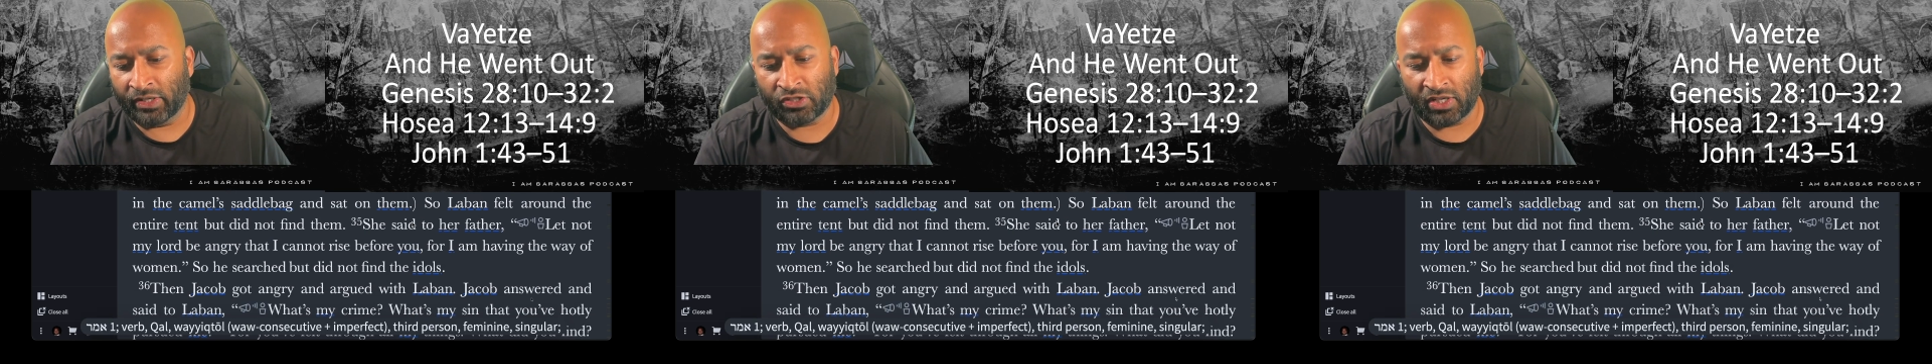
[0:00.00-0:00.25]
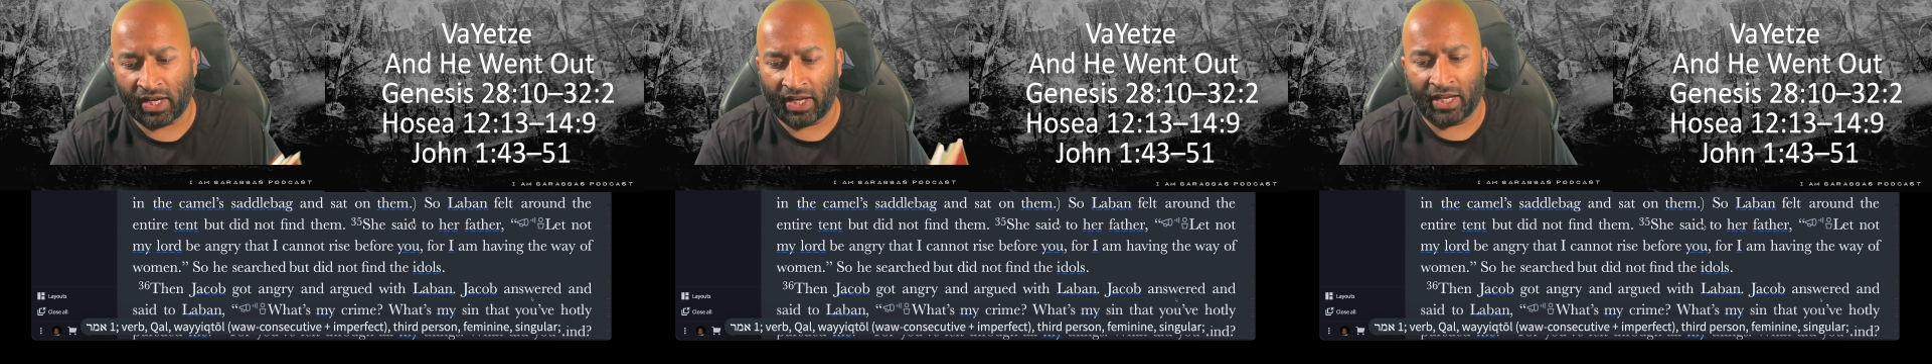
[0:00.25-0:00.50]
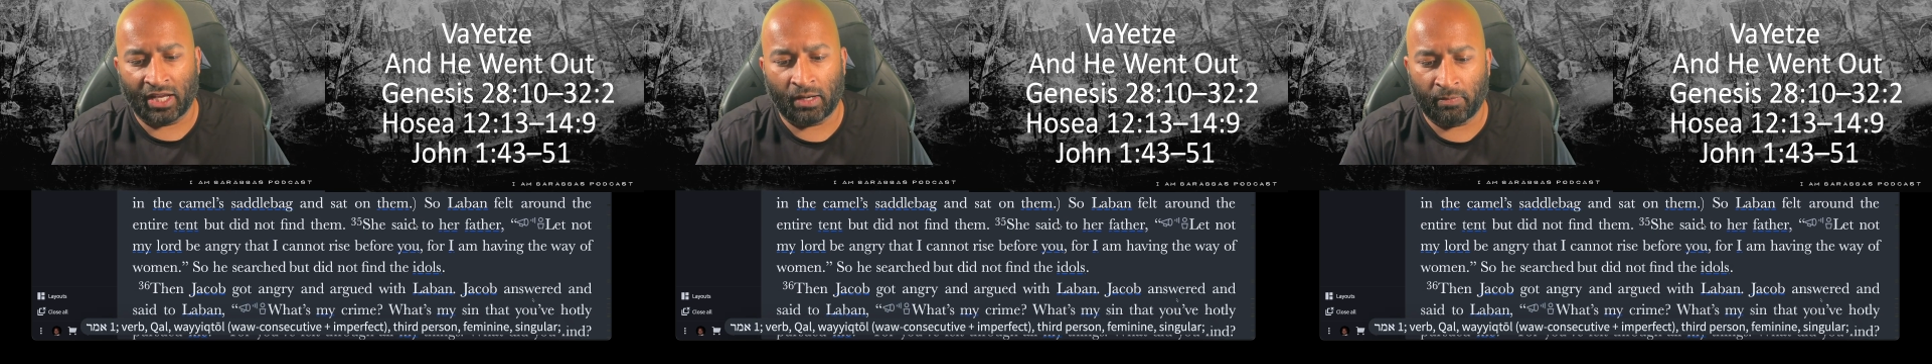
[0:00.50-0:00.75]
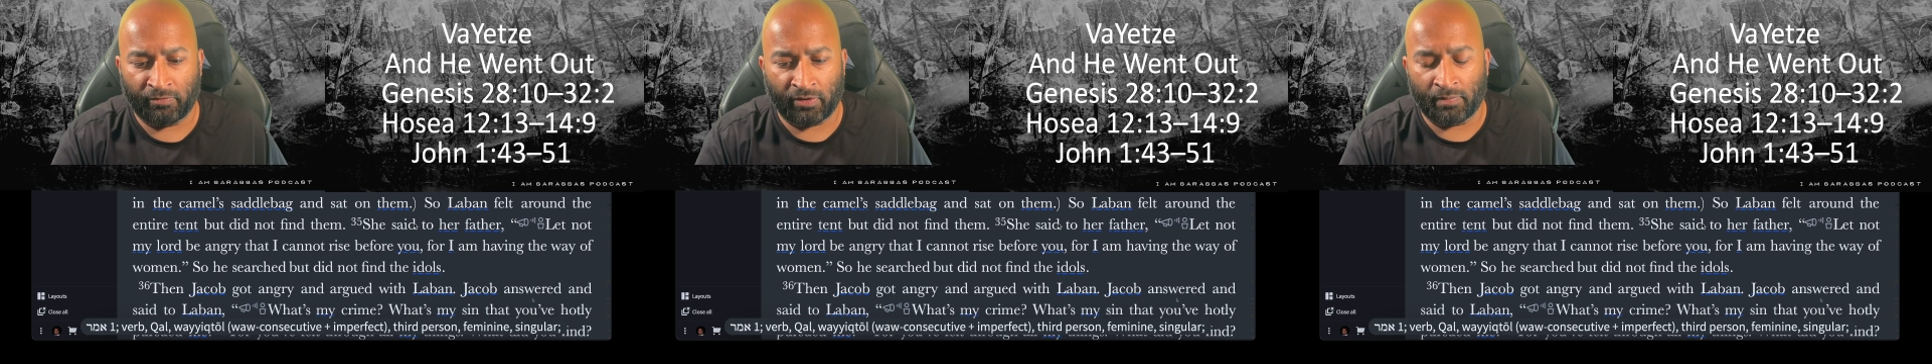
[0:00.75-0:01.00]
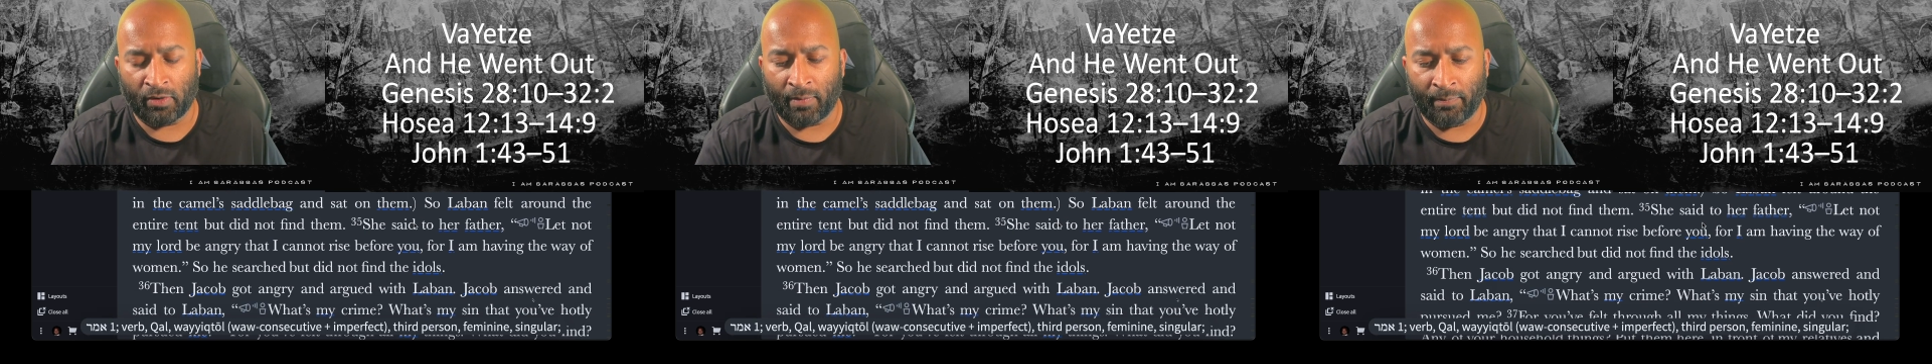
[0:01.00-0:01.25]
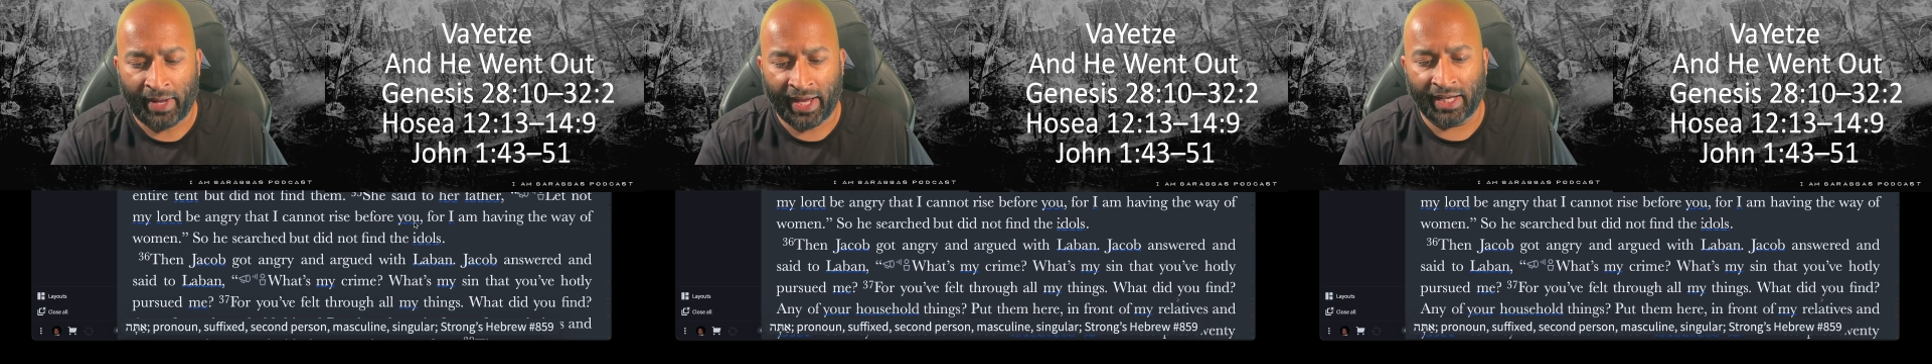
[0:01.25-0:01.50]
She can't get up from her
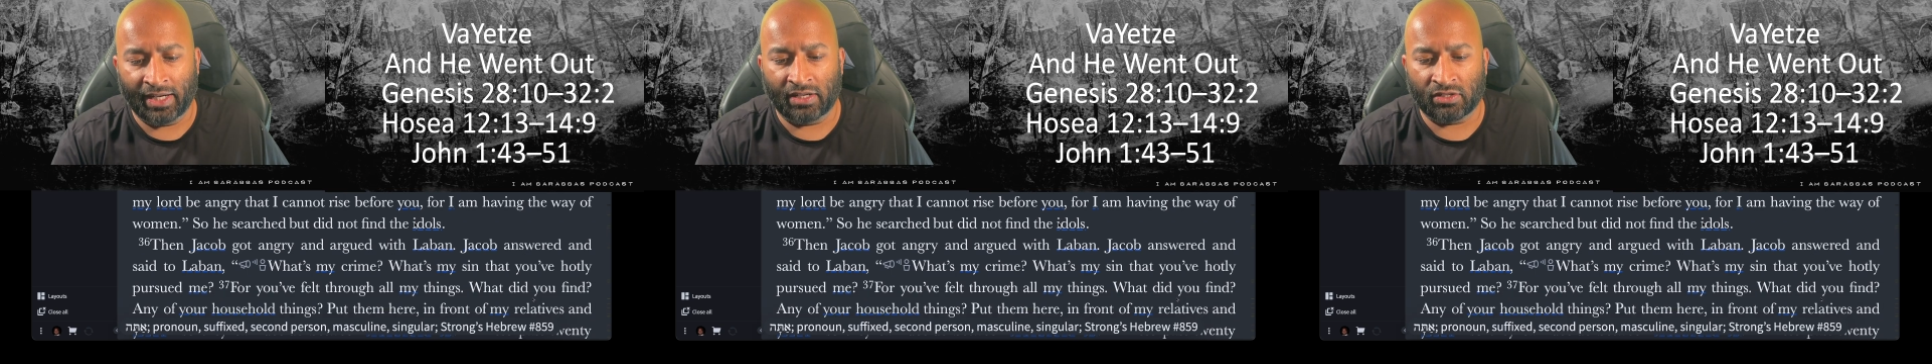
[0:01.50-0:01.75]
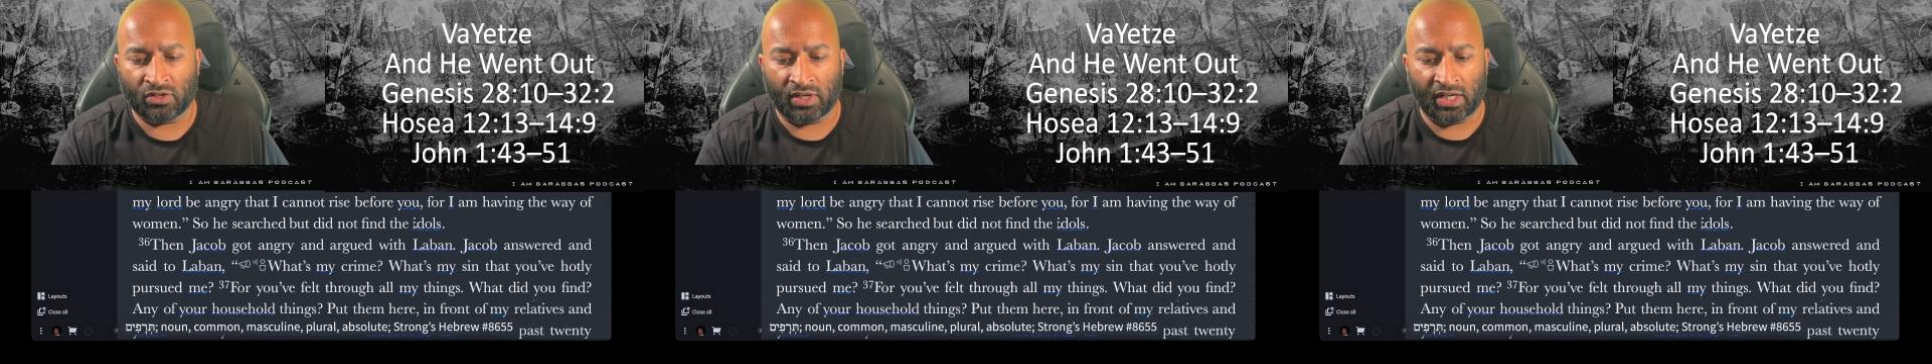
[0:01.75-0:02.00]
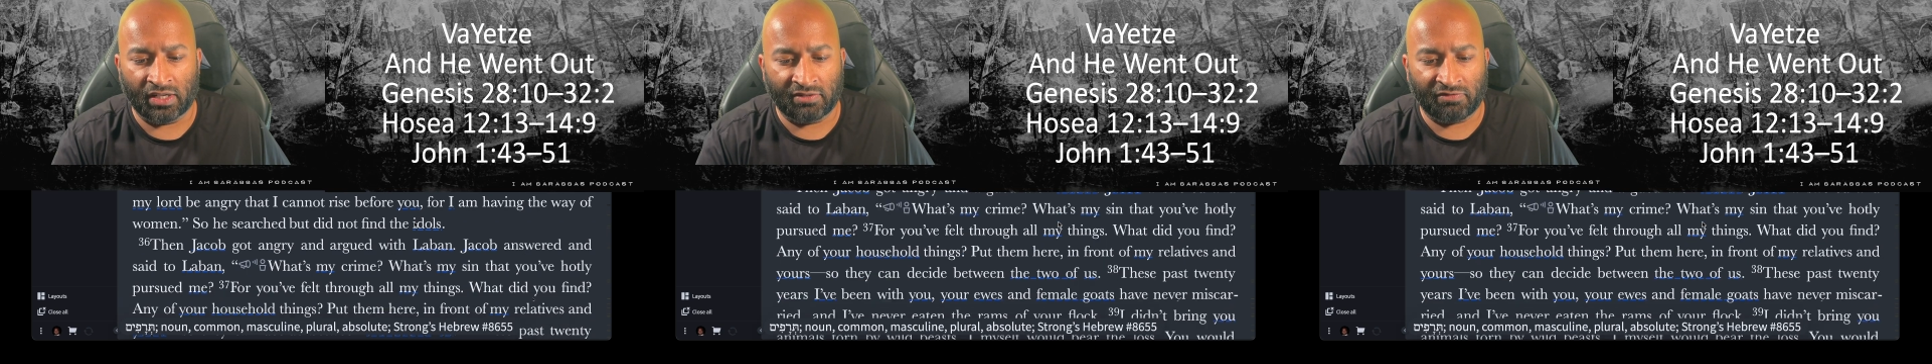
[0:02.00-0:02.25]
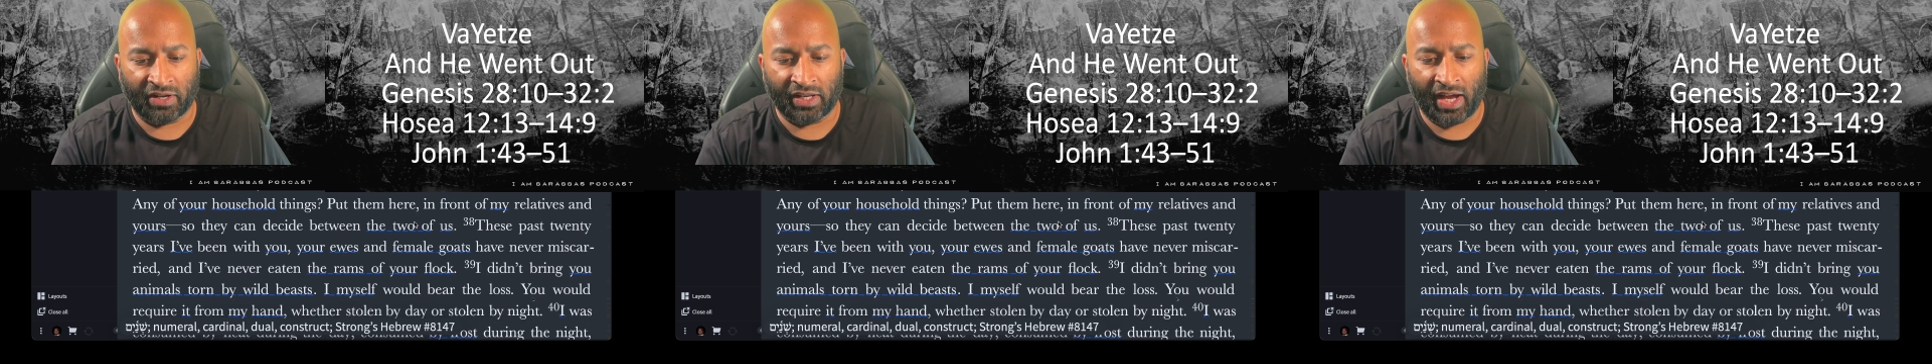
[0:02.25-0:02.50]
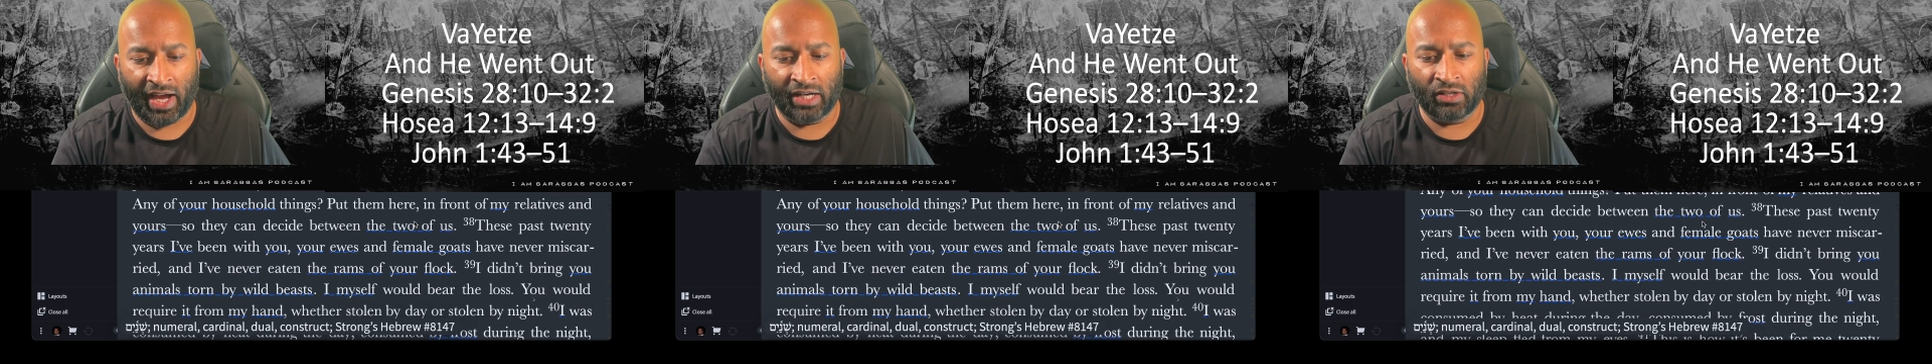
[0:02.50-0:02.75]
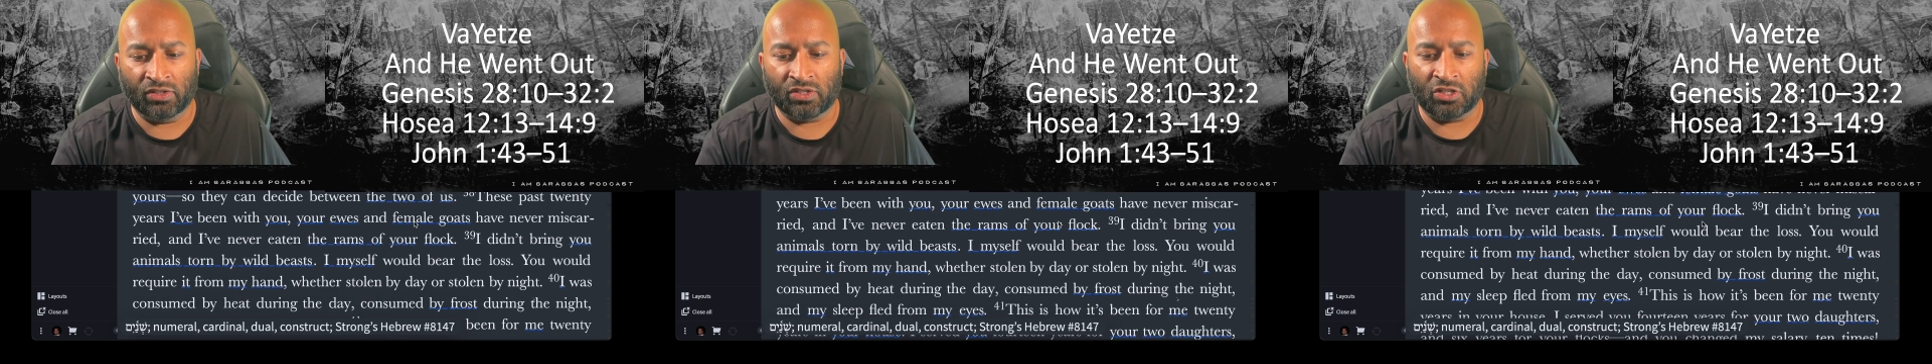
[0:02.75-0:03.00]
bed, and so he doesn't find the idols.